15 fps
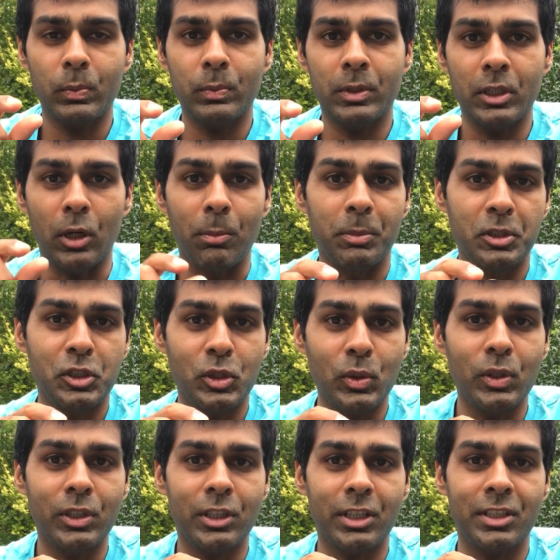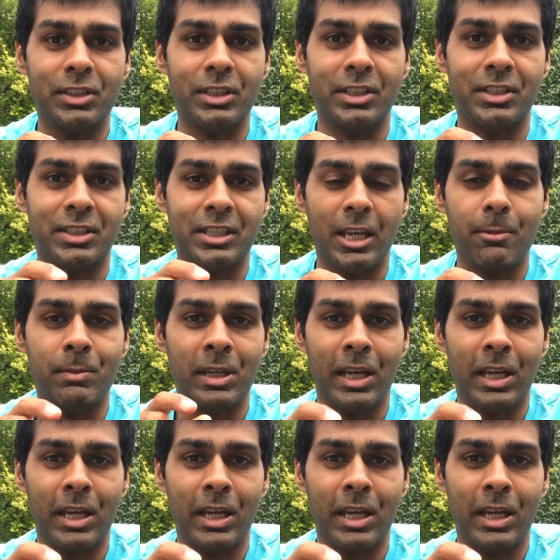the opportunities that Seb